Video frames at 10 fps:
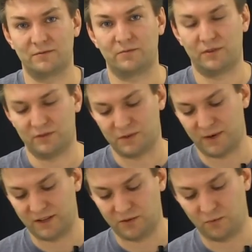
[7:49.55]
with
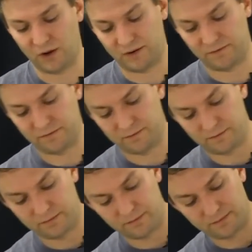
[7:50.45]
respect to one of
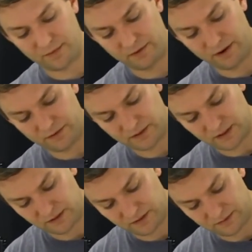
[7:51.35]
my references.